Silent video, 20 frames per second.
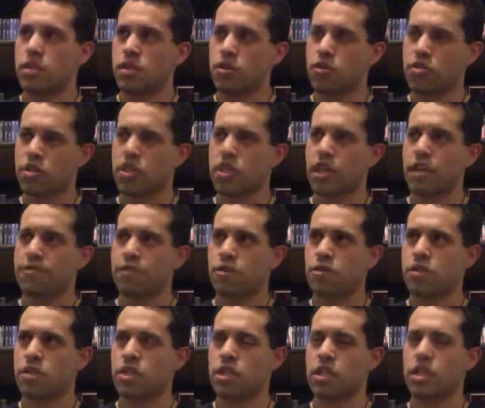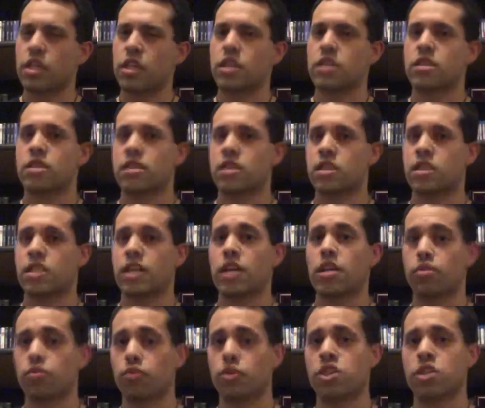using diversity to
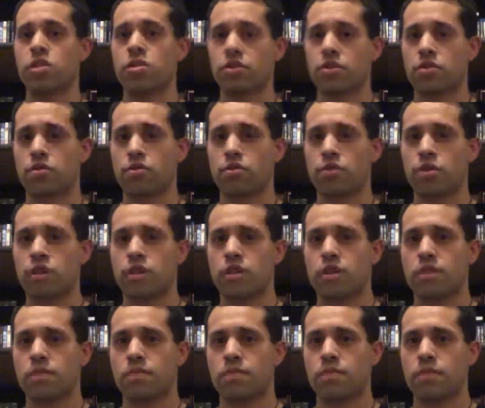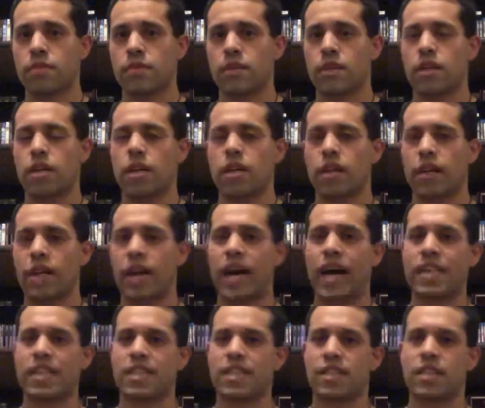tell original stories,
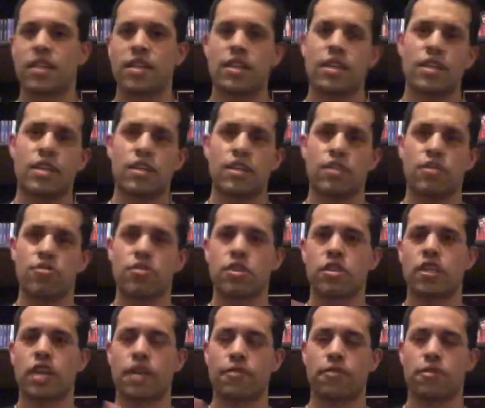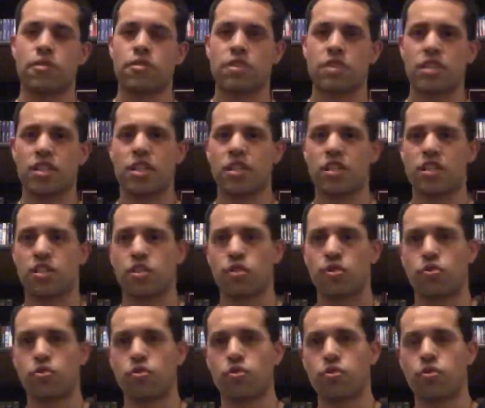not using diversity
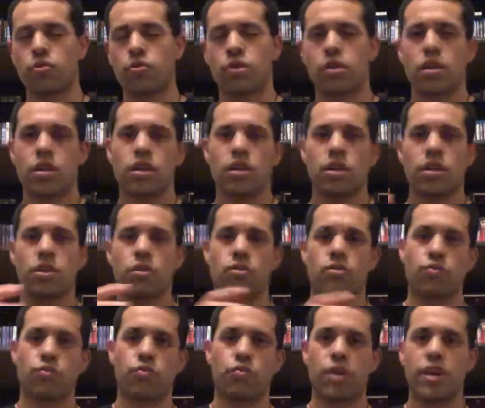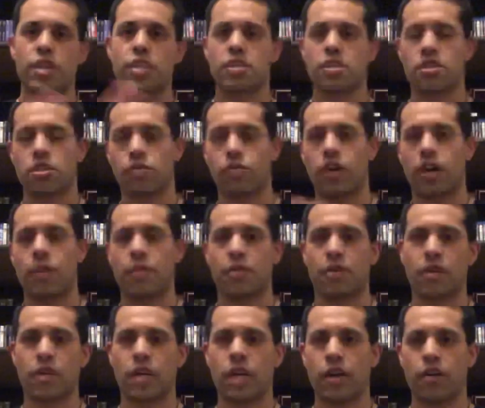to race swap
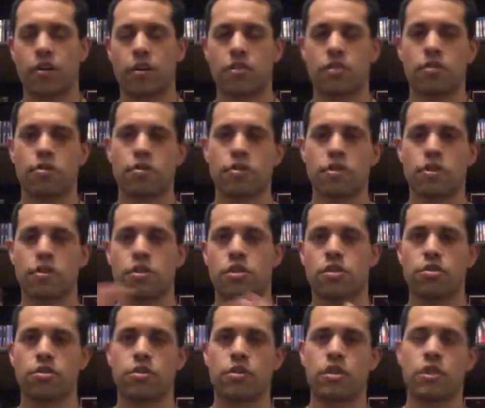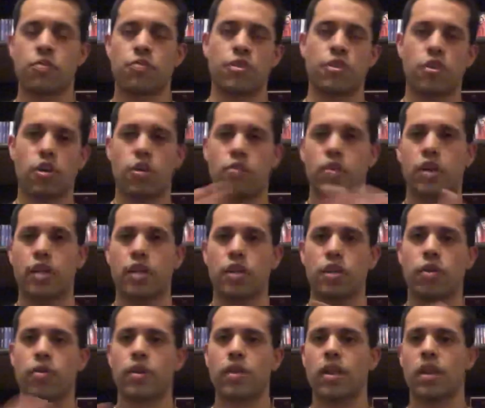the characters in stories we already
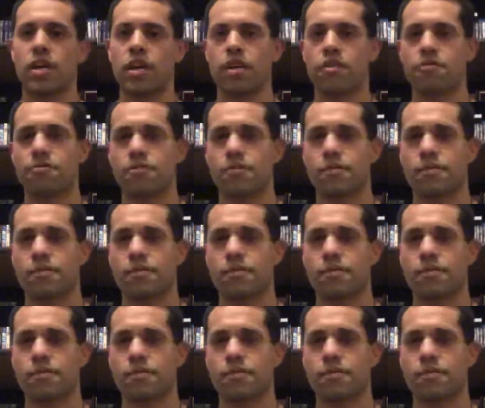know and love.